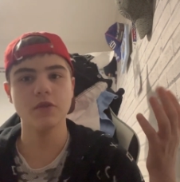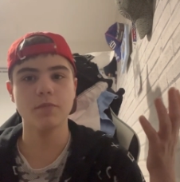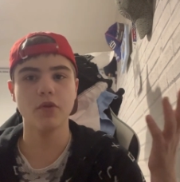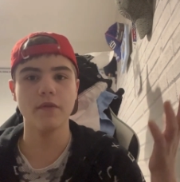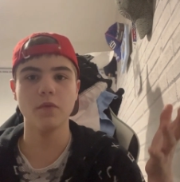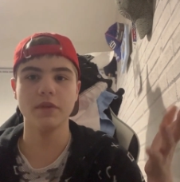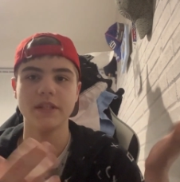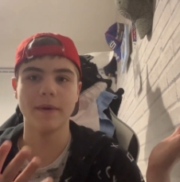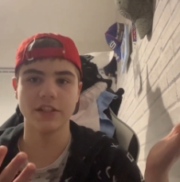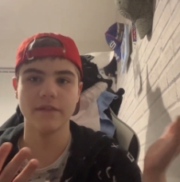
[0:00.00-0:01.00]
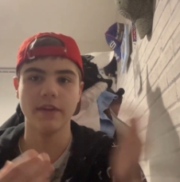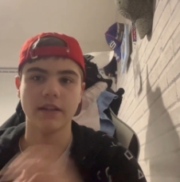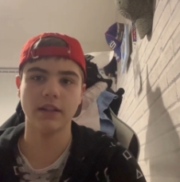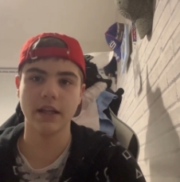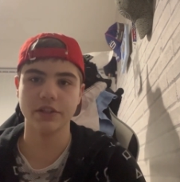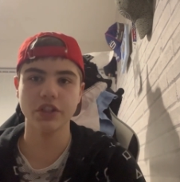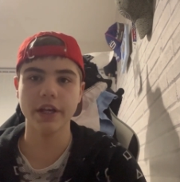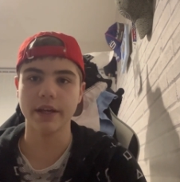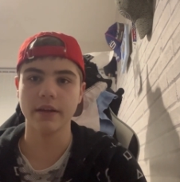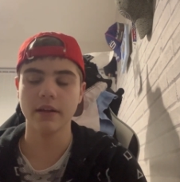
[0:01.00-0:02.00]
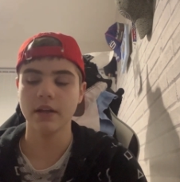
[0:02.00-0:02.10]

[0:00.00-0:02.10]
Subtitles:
was proven with Sebastian Vettel last year.